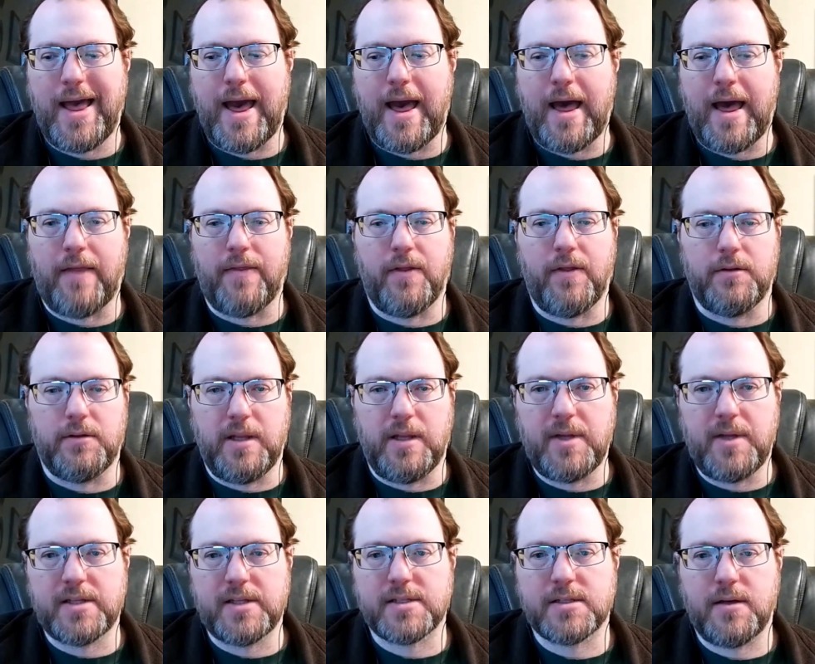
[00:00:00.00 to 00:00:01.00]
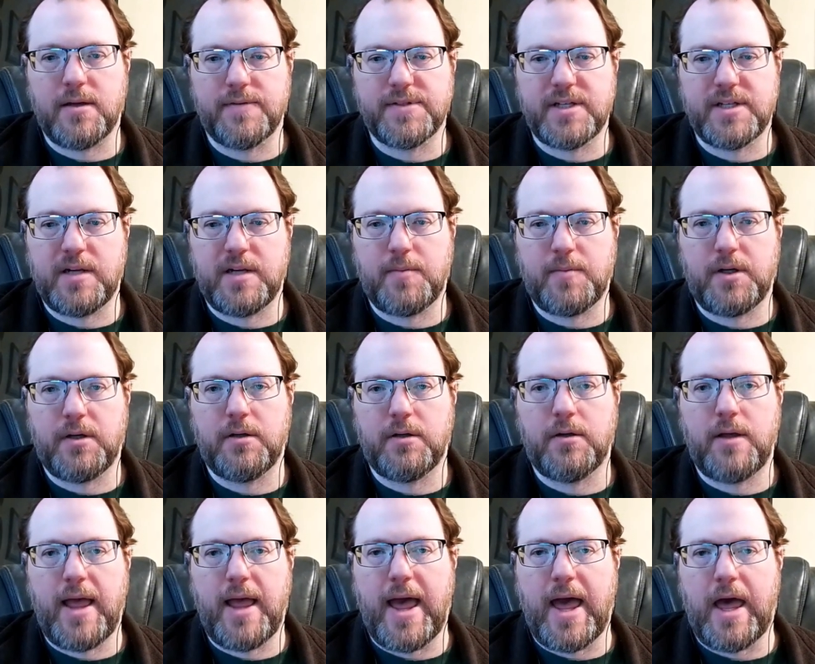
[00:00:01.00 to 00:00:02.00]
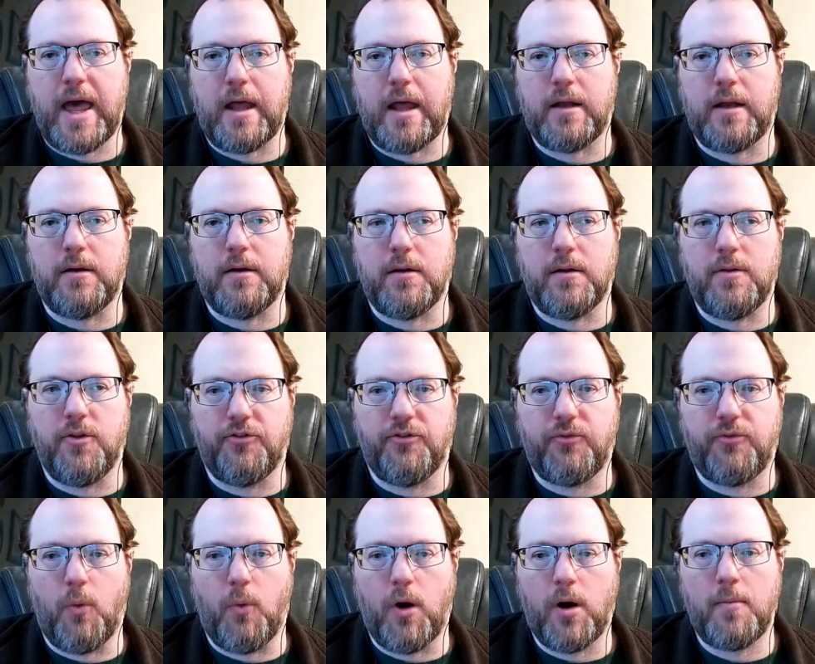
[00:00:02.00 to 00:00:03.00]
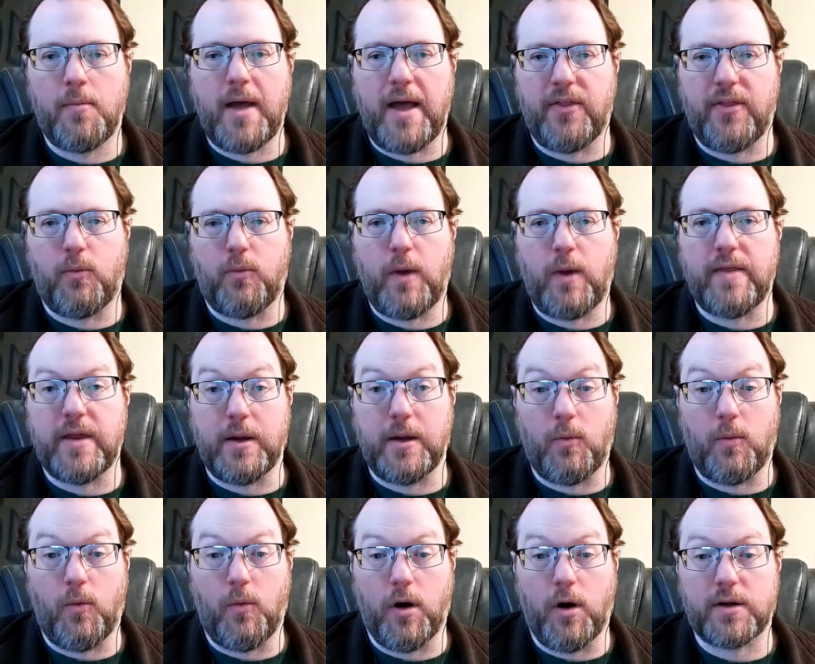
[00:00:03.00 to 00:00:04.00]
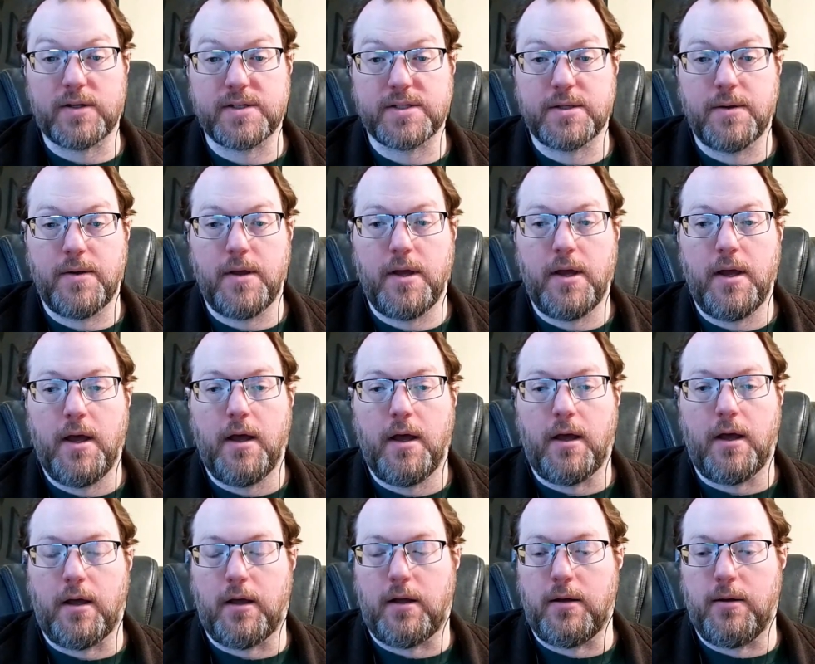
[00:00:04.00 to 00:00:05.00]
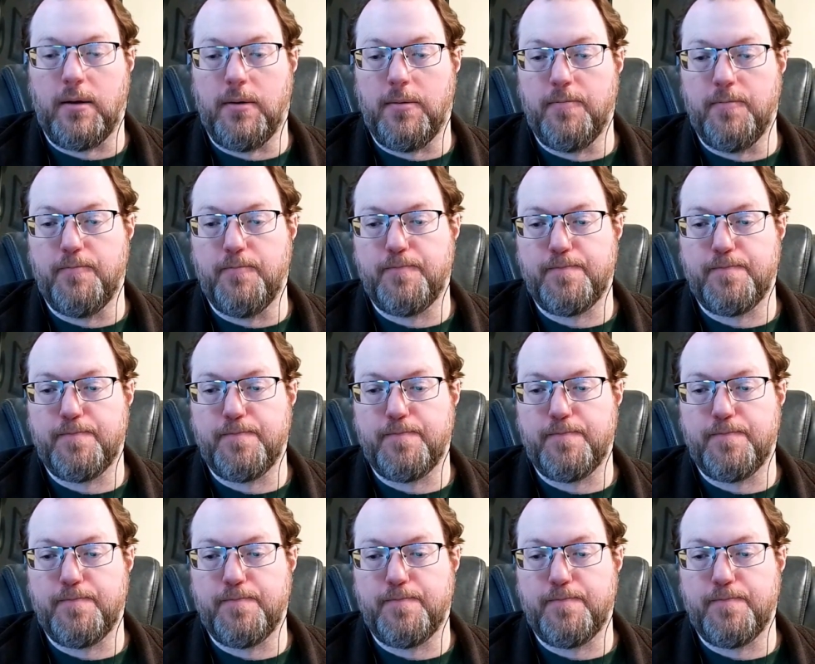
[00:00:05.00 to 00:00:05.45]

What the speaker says: and the limits of cinema and the form and the way that it works. Uh,